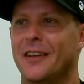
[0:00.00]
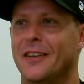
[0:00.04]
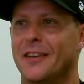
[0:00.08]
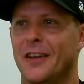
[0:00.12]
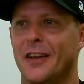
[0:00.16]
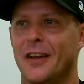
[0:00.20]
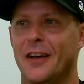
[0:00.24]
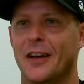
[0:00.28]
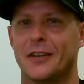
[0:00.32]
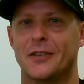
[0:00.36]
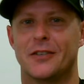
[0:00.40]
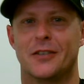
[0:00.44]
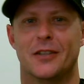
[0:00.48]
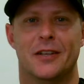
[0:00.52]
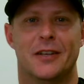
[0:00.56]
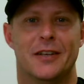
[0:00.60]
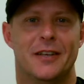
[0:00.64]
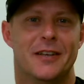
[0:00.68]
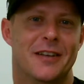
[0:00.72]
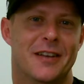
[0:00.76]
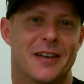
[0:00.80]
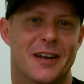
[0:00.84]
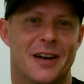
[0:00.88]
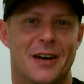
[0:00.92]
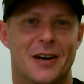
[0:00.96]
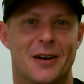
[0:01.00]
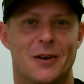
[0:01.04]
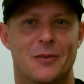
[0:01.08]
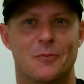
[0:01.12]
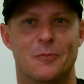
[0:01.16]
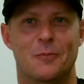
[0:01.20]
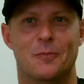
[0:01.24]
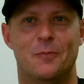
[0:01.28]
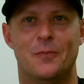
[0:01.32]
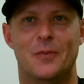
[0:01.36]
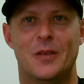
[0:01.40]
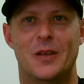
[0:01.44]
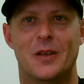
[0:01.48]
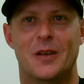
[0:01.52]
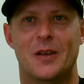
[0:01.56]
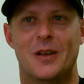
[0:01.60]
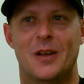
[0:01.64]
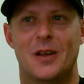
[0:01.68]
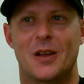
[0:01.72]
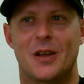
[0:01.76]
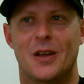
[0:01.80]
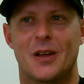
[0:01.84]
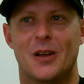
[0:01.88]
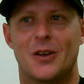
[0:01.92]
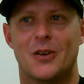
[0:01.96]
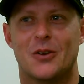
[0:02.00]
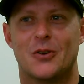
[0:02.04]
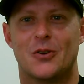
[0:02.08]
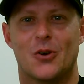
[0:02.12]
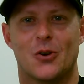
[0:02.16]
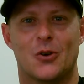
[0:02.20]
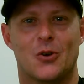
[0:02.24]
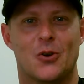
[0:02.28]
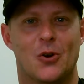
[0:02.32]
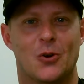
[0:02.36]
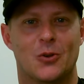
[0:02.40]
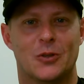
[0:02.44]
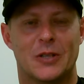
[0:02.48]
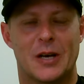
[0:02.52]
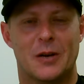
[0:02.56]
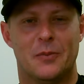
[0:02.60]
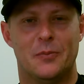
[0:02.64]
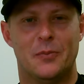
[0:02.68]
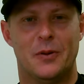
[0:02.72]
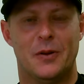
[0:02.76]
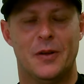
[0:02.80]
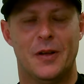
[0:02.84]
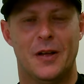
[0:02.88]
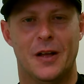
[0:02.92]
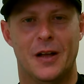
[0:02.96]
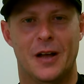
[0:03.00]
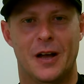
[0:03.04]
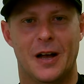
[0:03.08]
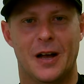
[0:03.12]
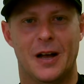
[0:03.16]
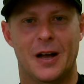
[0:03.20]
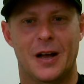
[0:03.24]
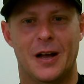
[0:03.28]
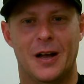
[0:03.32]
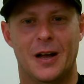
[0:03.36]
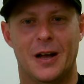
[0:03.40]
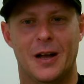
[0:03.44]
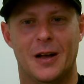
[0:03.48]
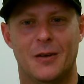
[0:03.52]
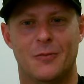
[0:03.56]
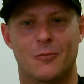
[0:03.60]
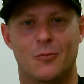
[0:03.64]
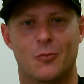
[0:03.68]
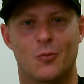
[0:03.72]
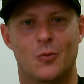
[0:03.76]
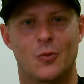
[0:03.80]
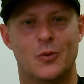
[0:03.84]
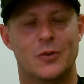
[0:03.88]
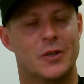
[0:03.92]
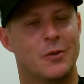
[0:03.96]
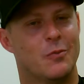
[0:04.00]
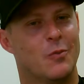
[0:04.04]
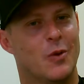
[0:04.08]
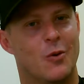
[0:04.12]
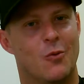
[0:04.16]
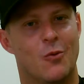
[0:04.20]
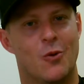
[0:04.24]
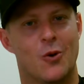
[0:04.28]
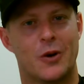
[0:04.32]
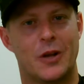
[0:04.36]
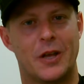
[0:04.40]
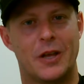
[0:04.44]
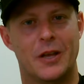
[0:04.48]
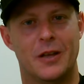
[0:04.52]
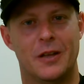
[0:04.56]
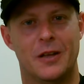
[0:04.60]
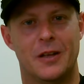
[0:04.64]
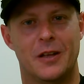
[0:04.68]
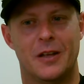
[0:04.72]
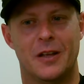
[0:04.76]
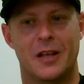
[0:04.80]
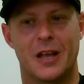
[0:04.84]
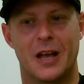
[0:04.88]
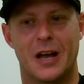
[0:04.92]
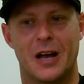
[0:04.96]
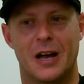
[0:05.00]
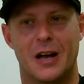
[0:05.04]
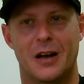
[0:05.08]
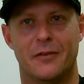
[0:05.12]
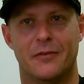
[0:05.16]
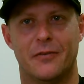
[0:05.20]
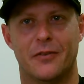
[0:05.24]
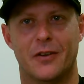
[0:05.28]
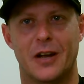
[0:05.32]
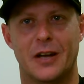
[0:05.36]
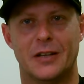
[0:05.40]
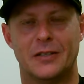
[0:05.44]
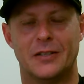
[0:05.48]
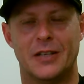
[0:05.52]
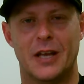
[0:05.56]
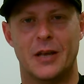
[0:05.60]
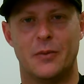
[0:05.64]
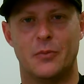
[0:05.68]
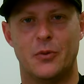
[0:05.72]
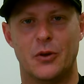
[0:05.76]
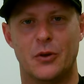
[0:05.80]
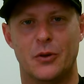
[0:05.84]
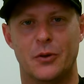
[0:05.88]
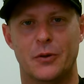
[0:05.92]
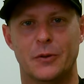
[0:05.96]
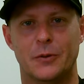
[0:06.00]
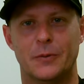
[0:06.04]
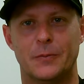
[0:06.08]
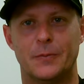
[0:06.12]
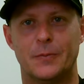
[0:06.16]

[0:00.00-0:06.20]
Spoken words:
Yeah, actually, got called up. Was in Milwaukee for our debut.